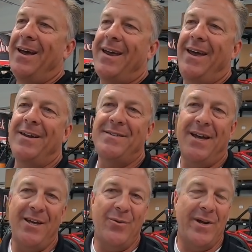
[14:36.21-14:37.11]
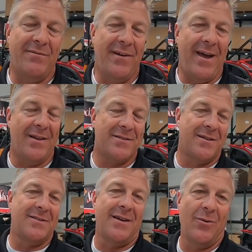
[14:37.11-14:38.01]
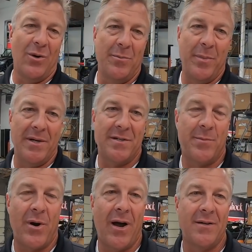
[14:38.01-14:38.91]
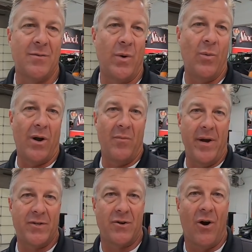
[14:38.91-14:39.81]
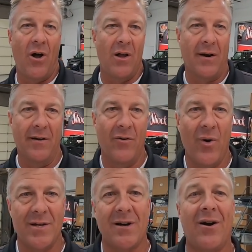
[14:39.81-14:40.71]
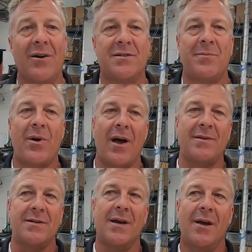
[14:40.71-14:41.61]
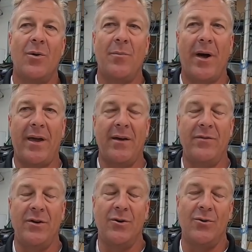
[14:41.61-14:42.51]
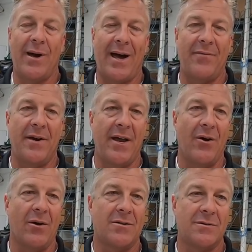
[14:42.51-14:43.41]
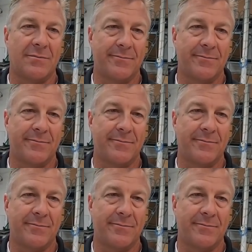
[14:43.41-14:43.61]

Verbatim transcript: I can't tell you in advance because then it wouldn't be a surprise, and we want to make sure all our giveaways are a surprise. We might give you half a day notice.